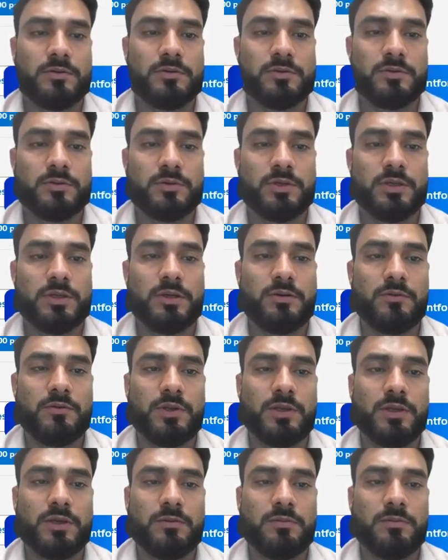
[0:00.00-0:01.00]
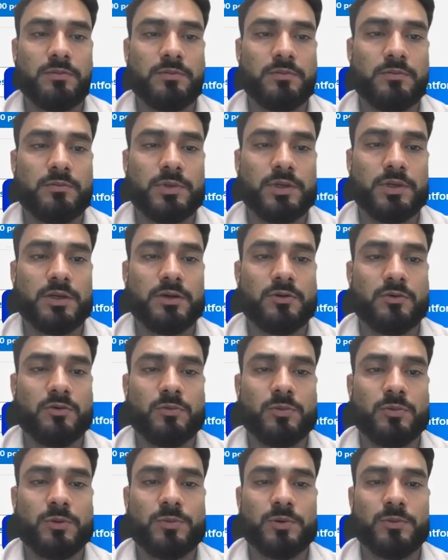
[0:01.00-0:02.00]
So here we have B, a
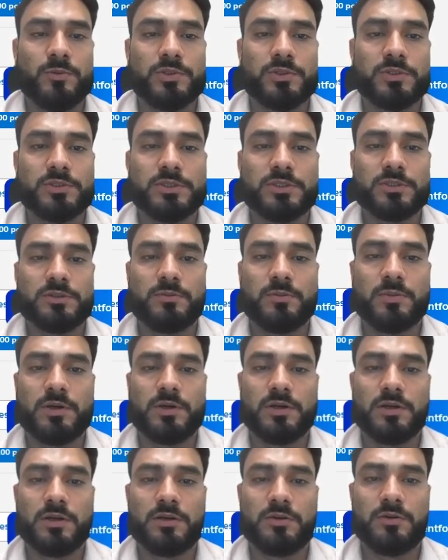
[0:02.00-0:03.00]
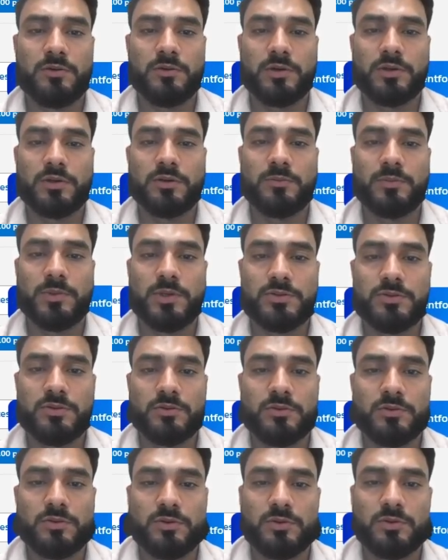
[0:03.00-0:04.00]
group of permission set bundled together based
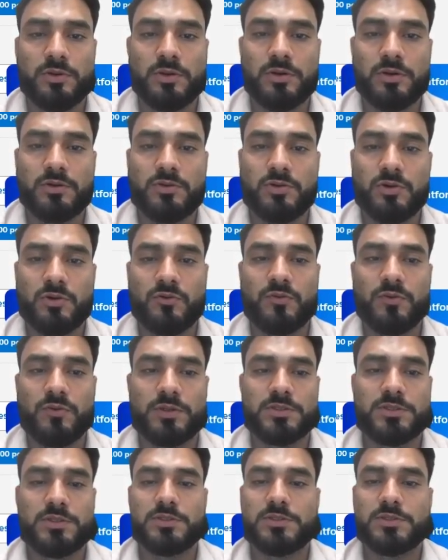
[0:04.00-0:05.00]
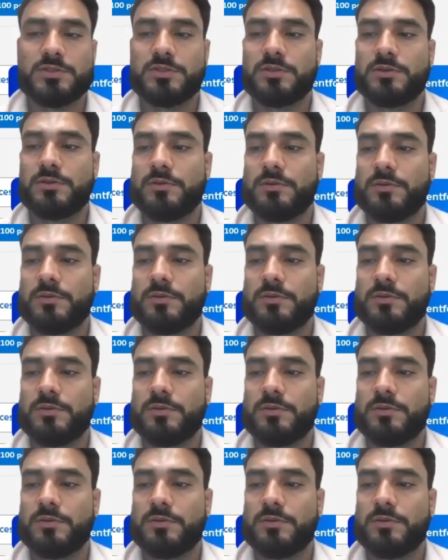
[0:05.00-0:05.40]
on job functions.